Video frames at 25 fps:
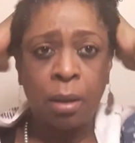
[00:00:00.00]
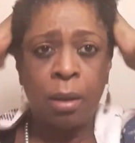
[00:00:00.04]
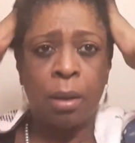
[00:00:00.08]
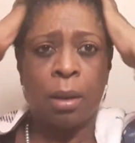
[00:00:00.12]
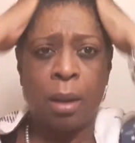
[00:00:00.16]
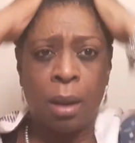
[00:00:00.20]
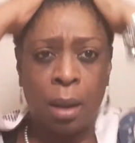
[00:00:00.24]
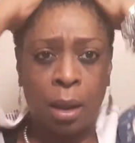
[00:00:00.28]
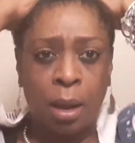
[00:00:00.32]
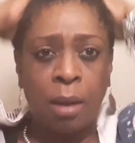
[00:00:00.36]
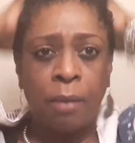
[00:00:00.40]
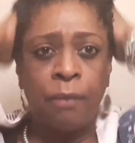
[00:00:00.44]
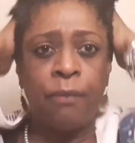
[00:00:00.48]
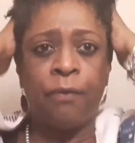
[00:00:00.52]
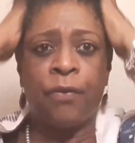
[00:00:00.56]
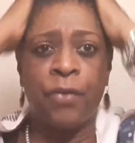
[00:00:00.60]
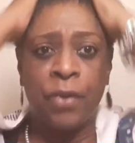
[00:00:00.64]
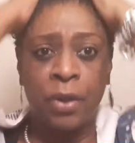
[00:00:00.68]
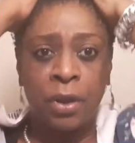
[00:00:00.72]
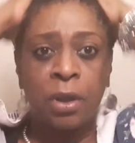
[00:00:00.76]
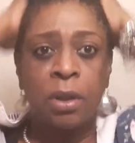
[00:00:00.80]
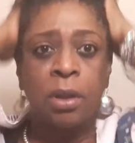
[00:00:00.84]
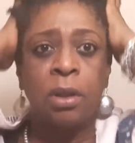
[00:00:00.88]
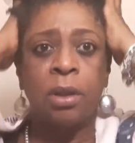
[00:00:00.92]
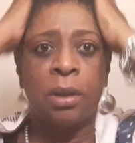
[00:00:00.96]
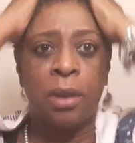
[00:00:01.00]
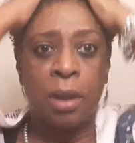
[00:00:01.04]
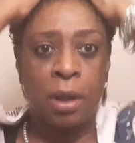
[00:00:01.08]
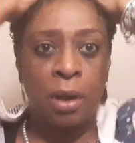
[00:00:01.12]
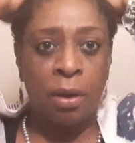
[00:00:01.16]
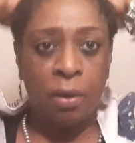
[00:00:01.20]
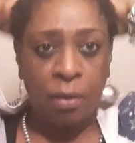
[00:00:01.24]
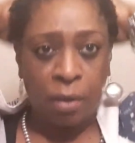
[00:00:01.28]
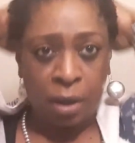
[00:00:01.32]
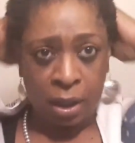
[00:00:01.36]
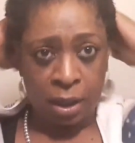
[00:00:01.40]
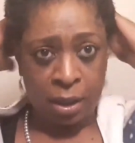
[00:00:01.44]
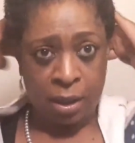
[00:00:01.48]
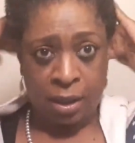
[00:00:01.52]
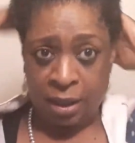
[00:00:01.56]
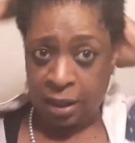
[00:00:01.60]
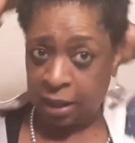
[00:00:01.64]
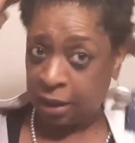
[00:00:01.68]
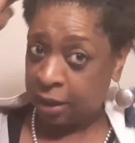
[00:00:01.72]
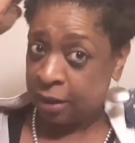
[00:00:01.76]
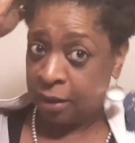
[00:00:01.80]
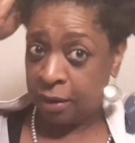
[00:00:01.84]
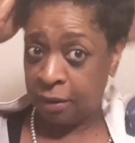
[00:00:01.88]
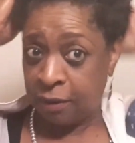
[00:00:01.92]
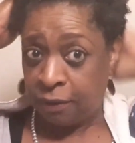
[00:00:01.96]
kind of feel as though I
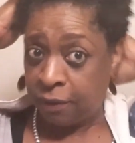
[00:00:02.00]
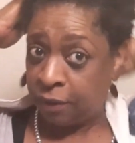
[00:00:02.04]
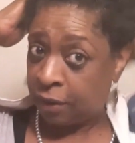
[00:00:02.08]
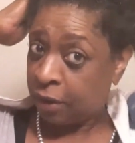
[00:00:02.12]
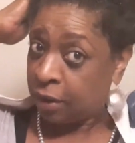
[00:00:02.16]
have